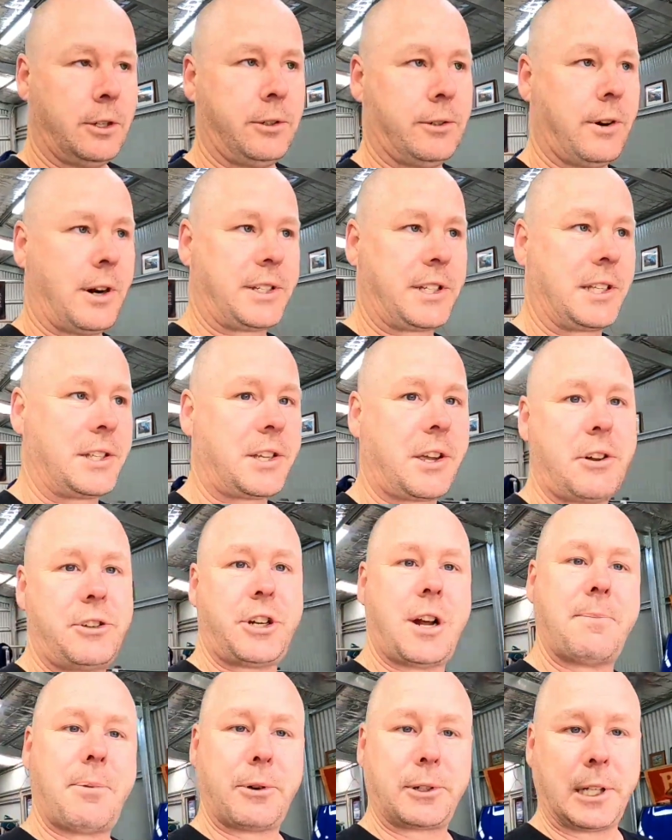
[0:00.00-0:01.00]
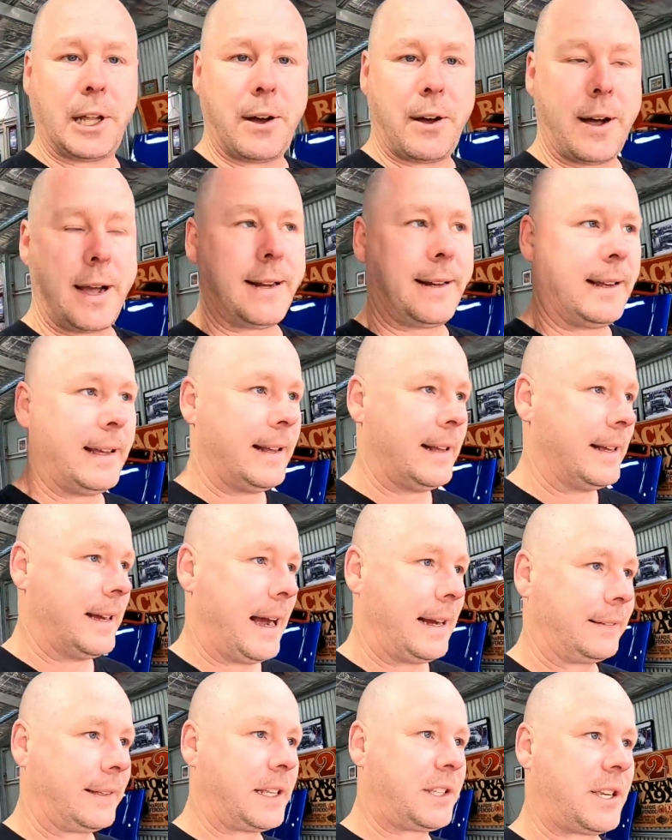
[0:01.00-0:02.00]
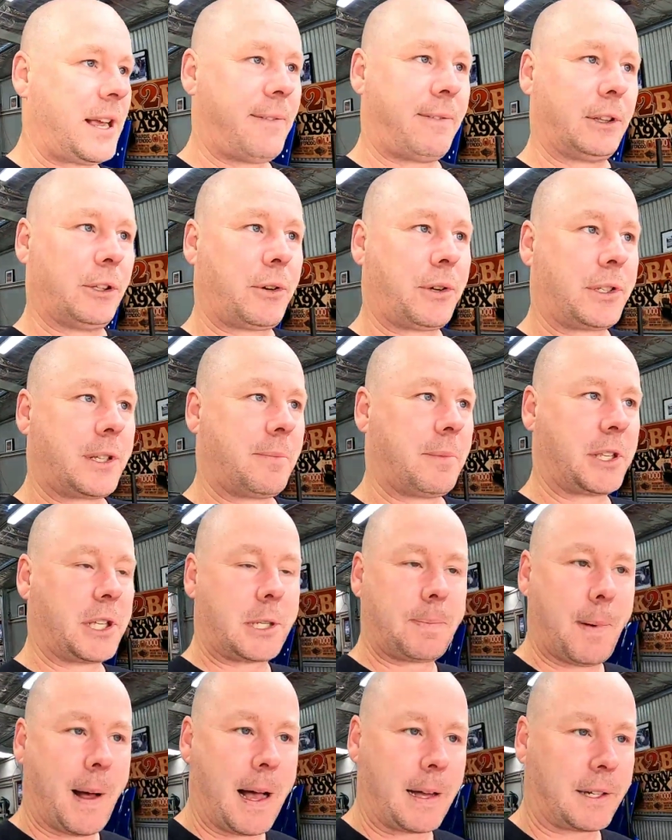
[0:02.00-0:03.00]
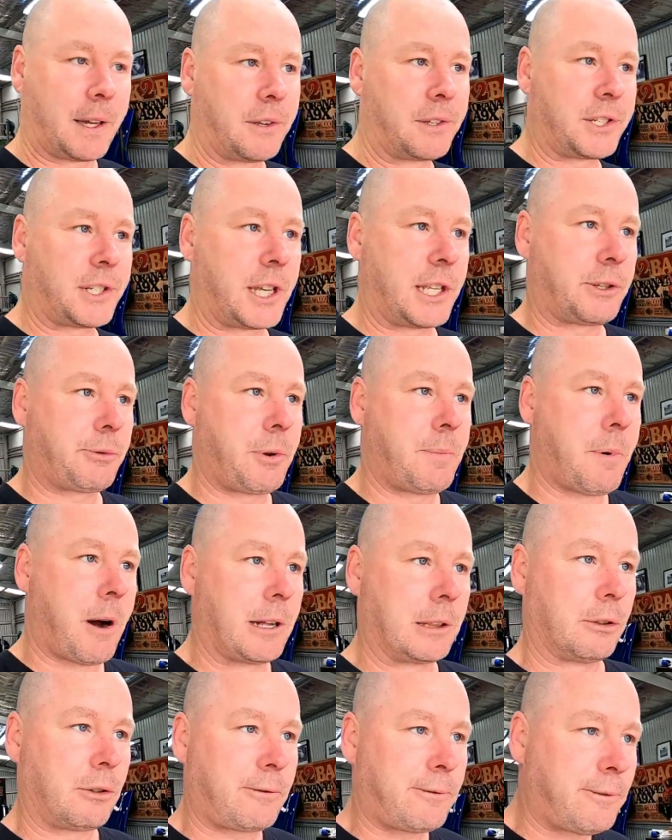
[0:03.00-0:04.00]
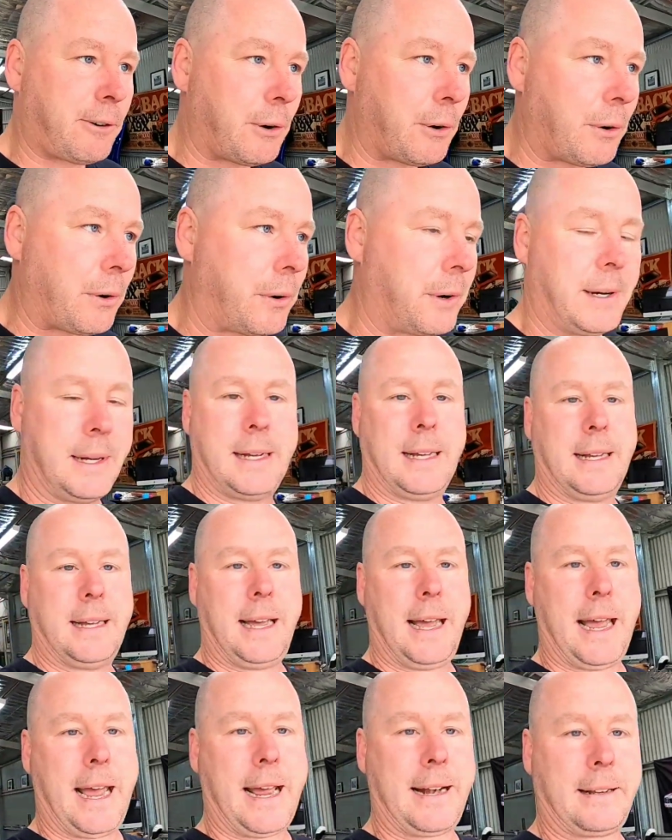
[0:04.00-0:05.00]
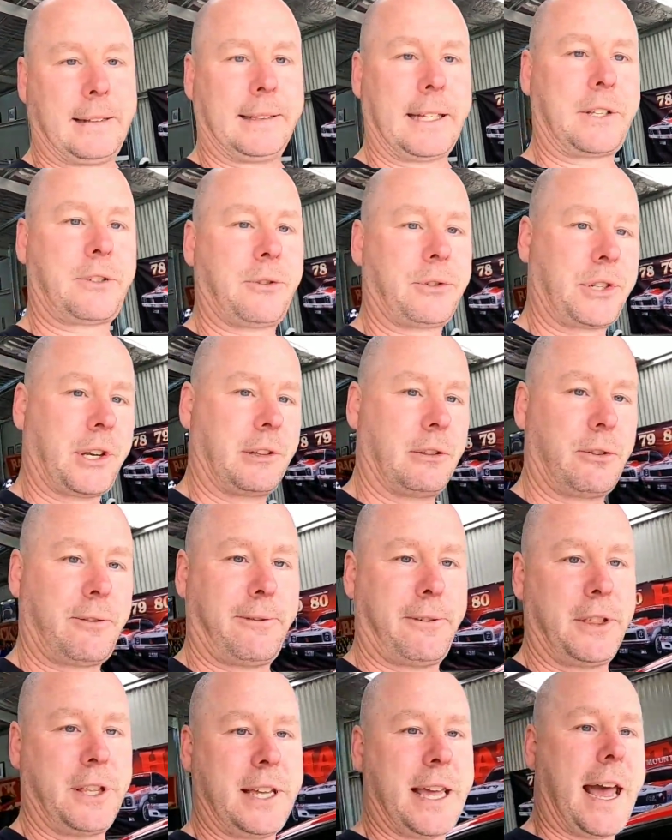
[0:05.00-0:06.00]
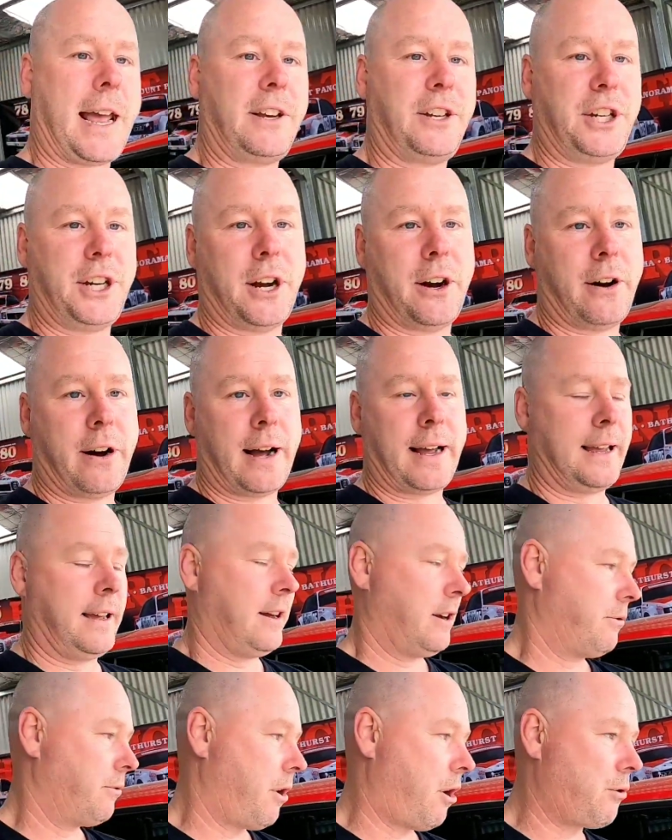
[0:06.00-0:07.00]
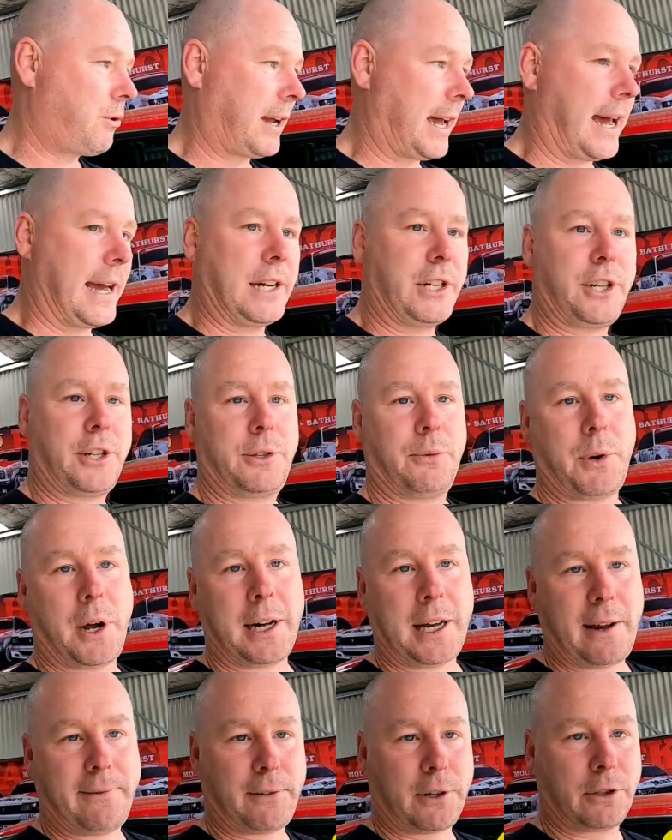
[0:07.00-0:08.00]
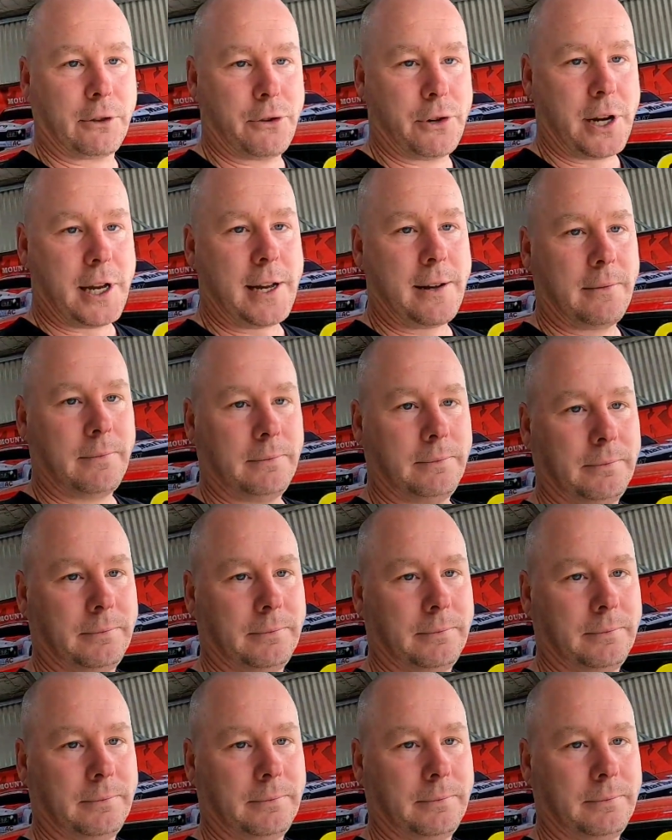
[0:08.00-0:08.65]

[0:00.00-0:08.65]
All right, so let's go jump online and let's have a look at some of the Sparco seats we might look for, and let's also look for the AGI roll cage that we're going to get for Clunie.